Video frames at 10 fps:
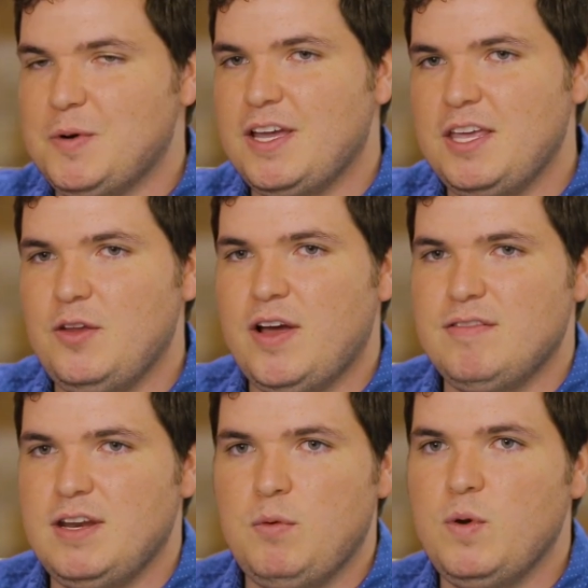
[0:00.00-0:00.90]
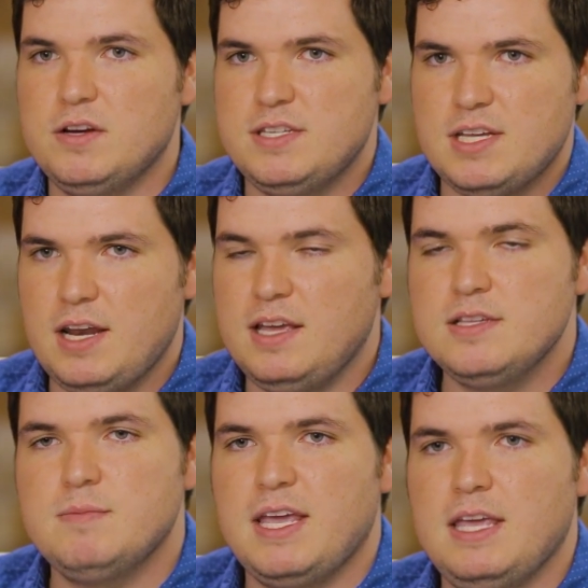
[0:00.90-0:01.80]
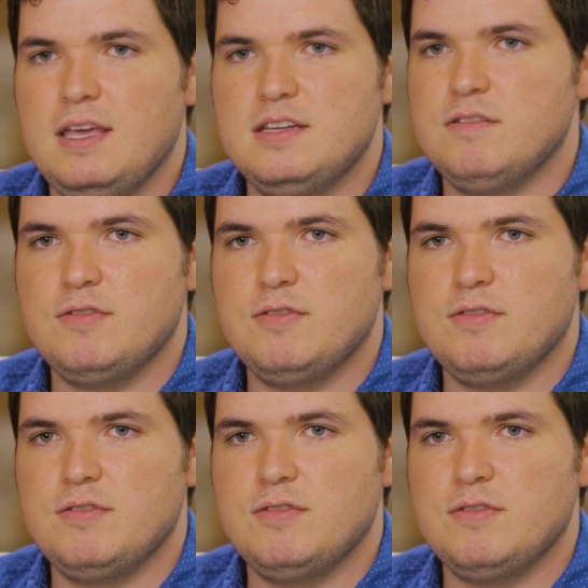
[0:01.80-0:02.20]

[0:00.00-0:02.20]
we're working, you don't have any weird settings making it